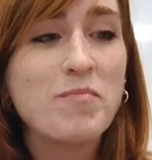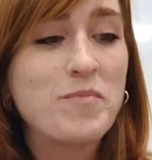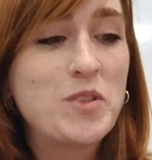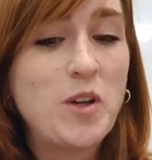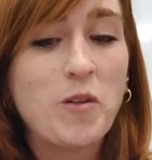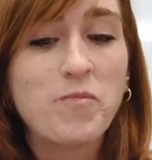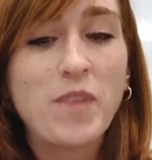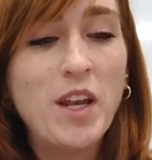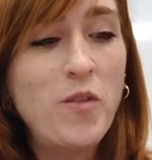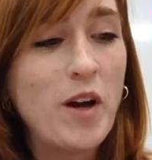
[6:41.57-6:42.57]
So
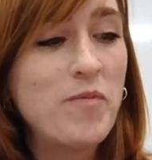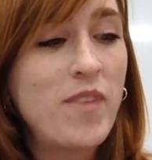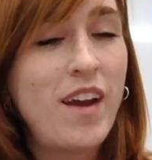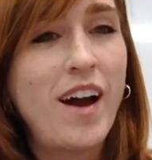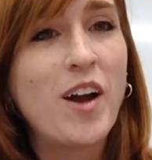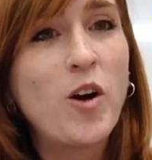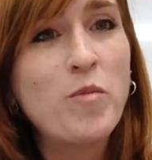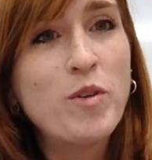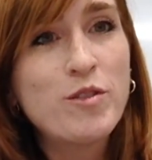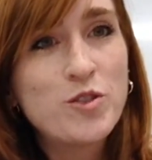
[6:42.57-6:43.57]
anyway, I
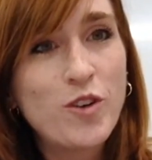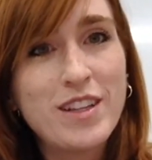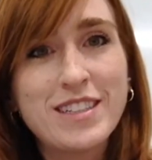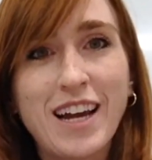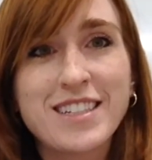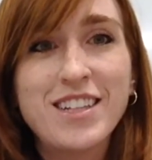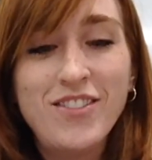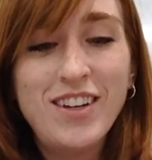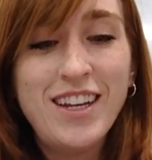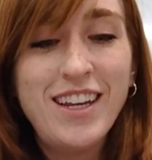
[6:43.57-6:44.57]
hope you enjoy this
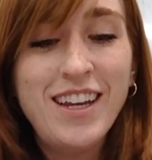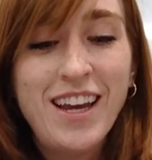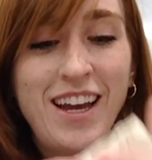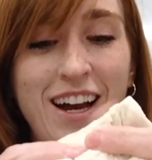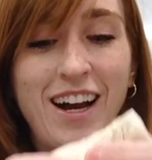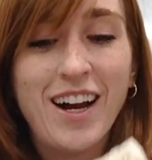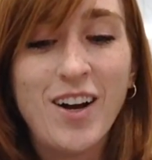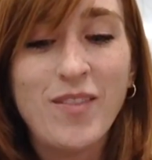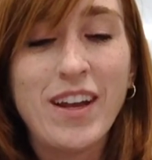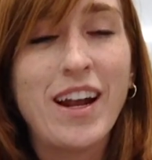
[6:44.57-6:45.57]
activity,
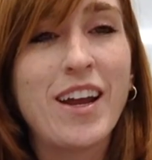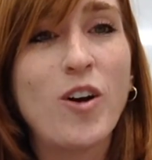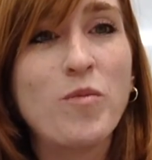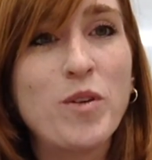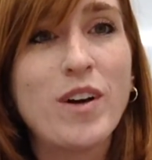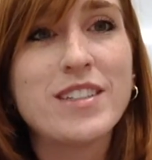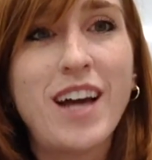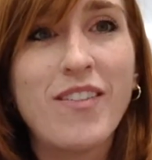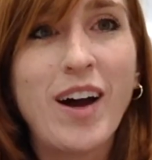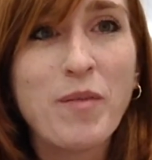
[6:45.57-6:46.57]
and I hope you guys
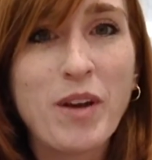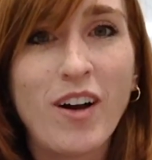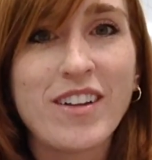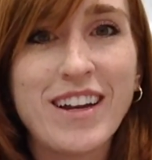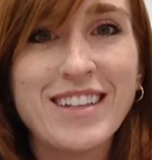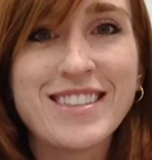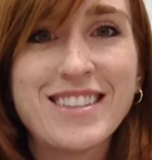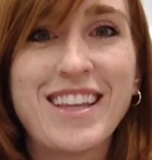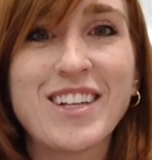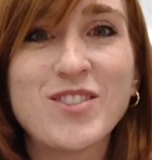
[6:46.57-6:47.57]
have happy holidays.
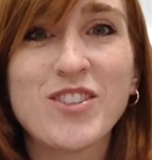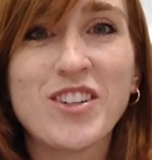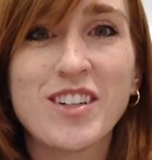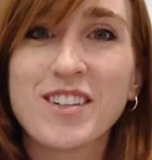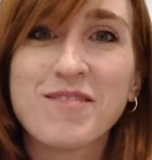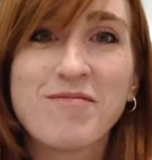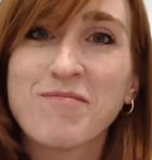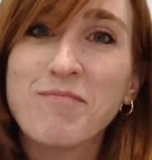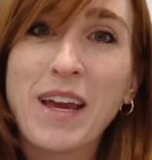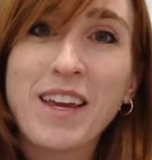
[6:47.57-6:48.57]
Thanks for
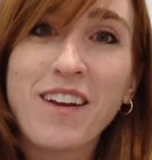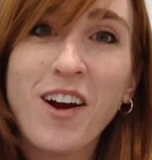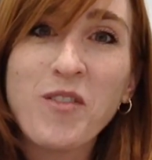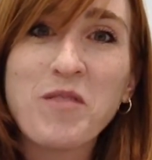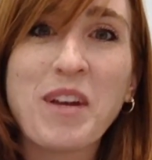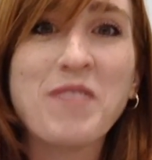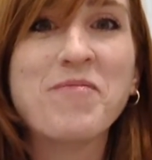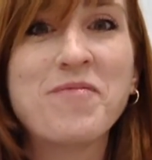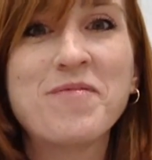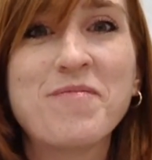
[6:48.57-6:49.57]
making art with me.
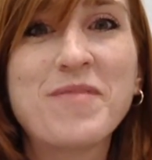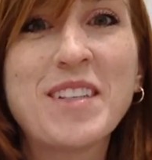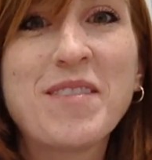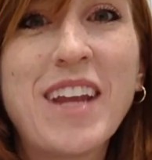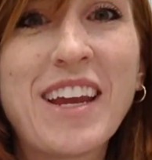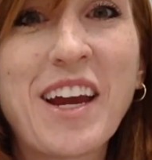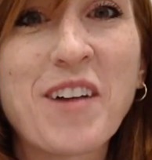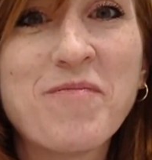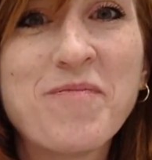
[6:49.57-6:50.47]
Take care.